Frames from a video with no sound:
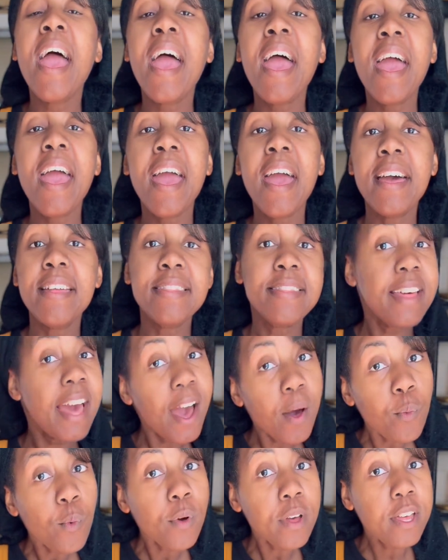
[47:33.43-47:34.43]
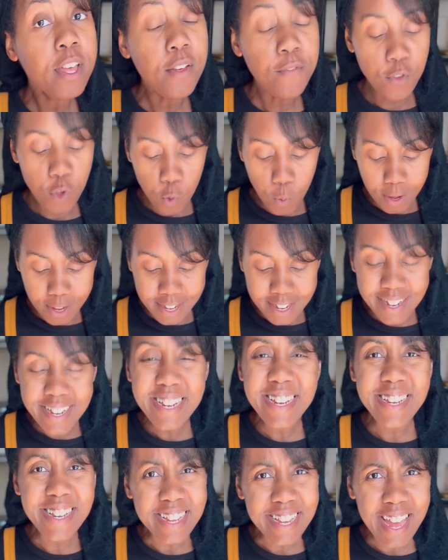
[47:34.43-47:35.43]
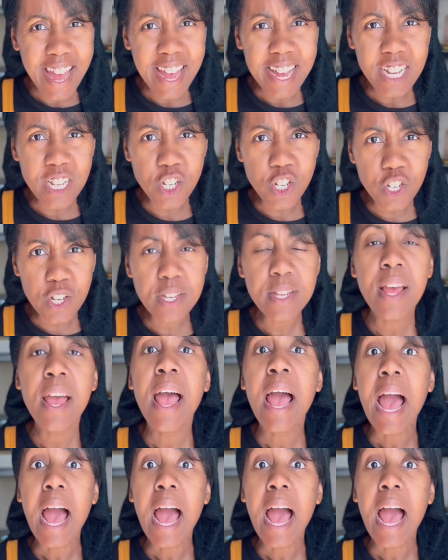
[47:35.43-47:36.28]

and that will give you a good indication